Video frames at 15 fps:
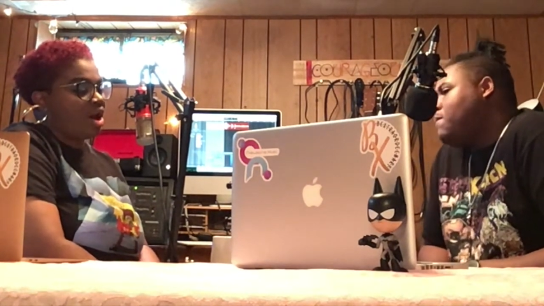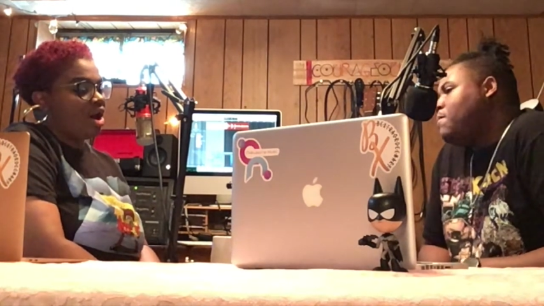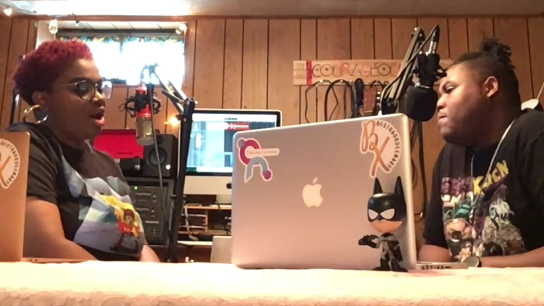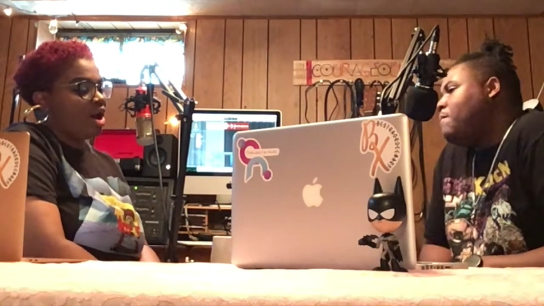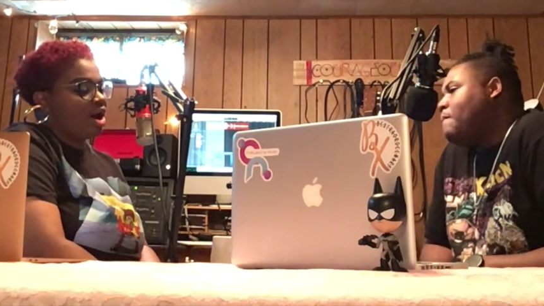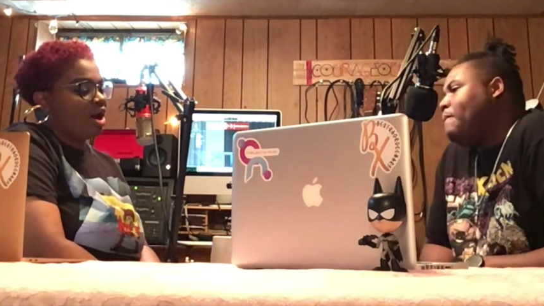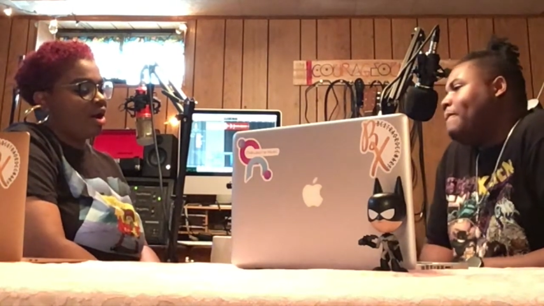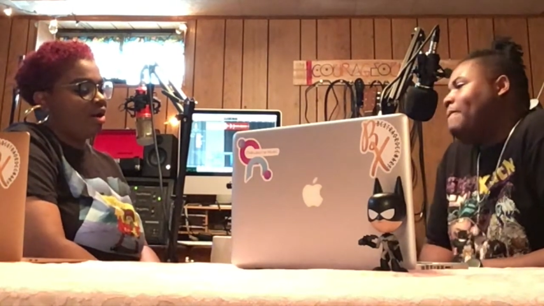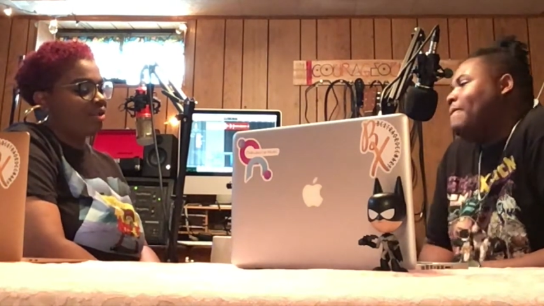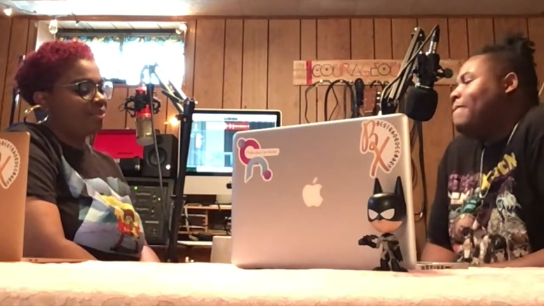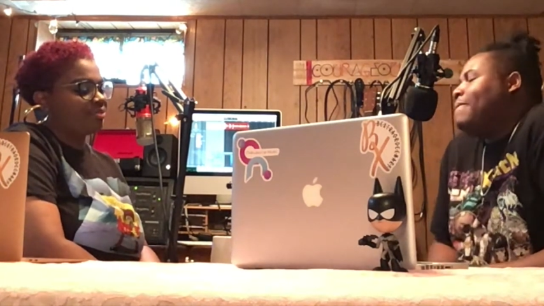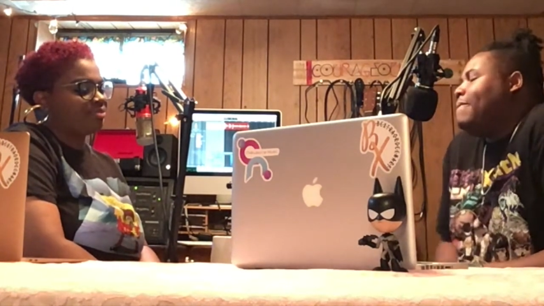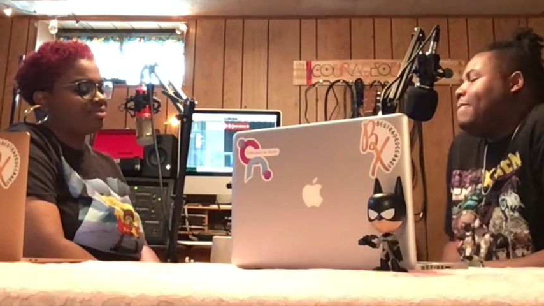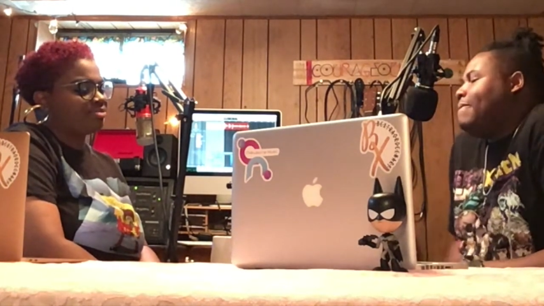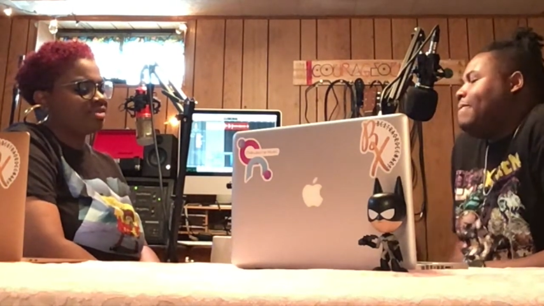Speaker 1: um,
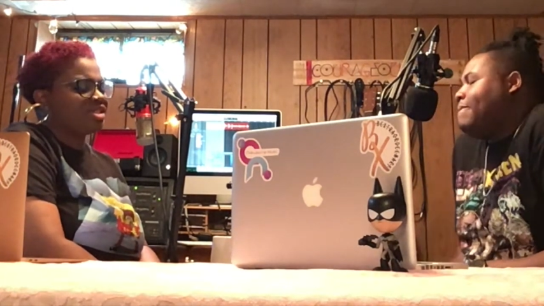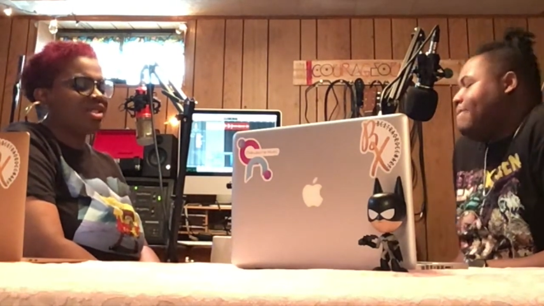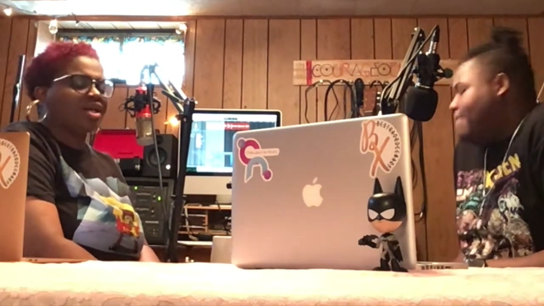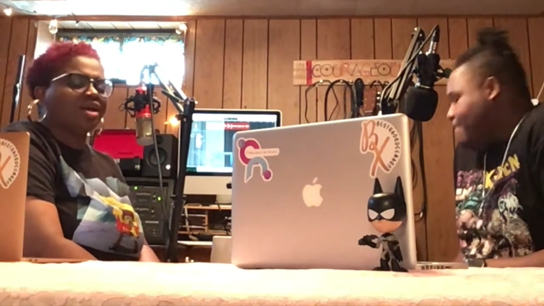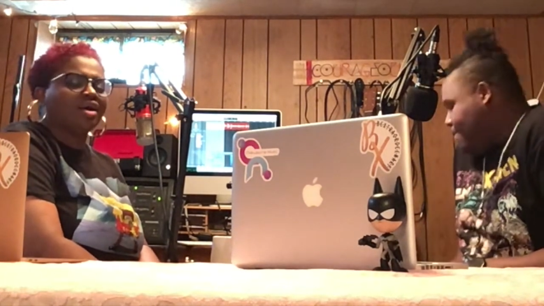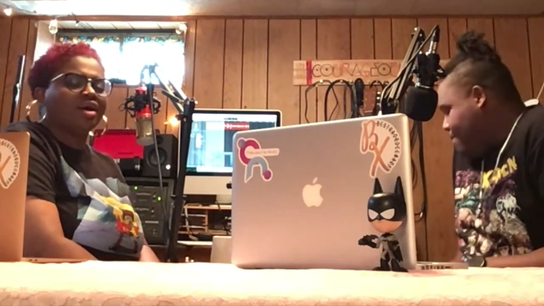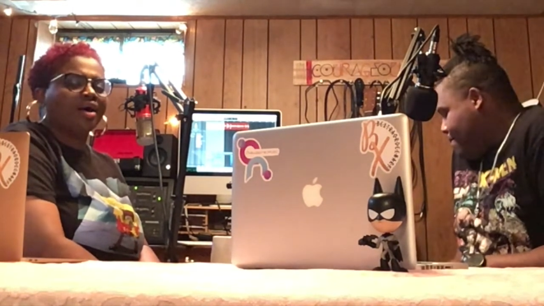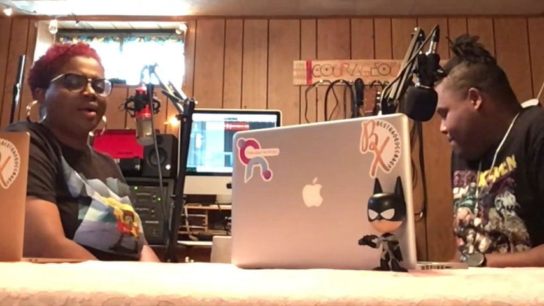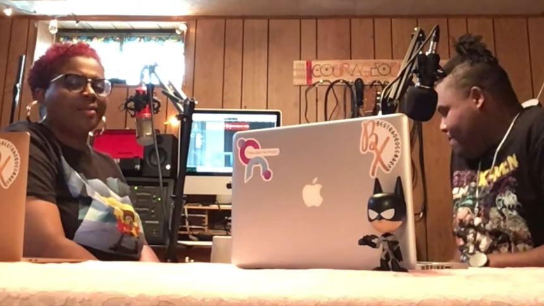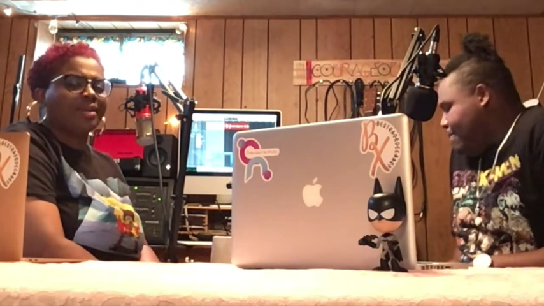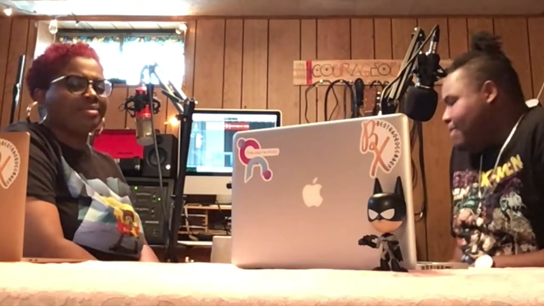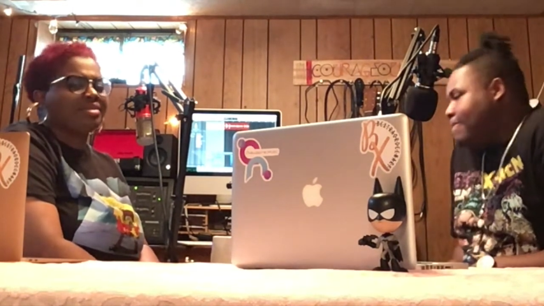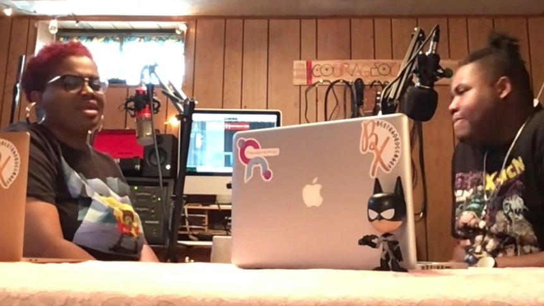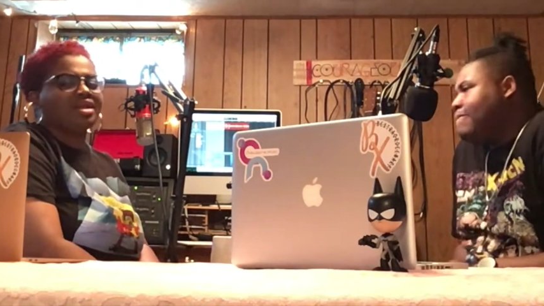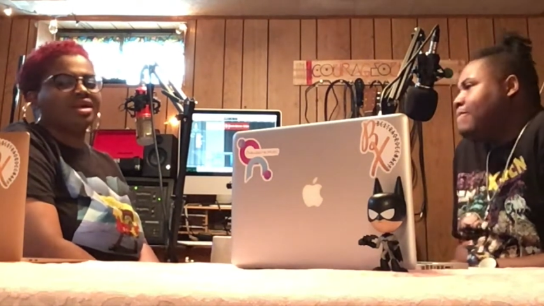didn't come
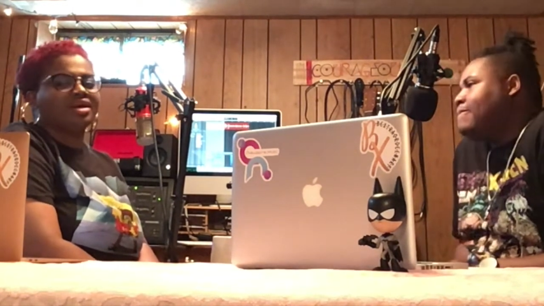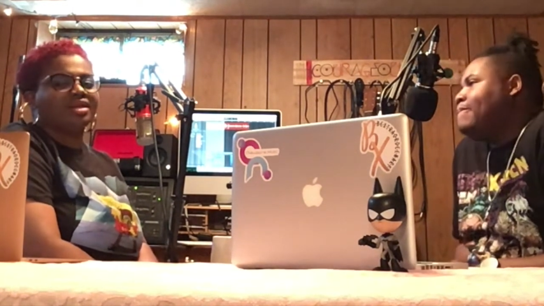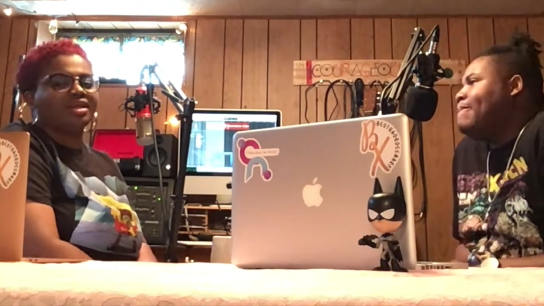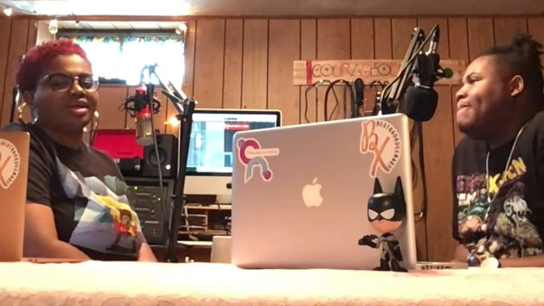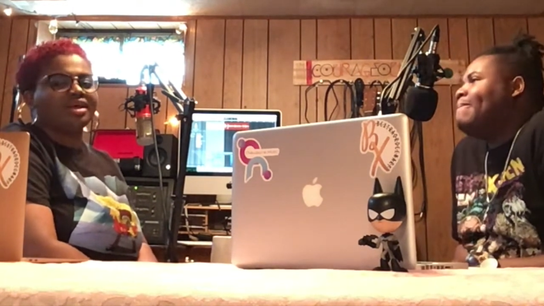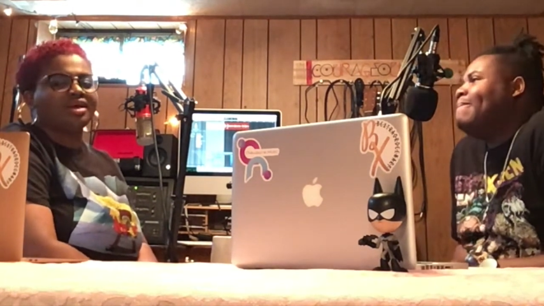immediately.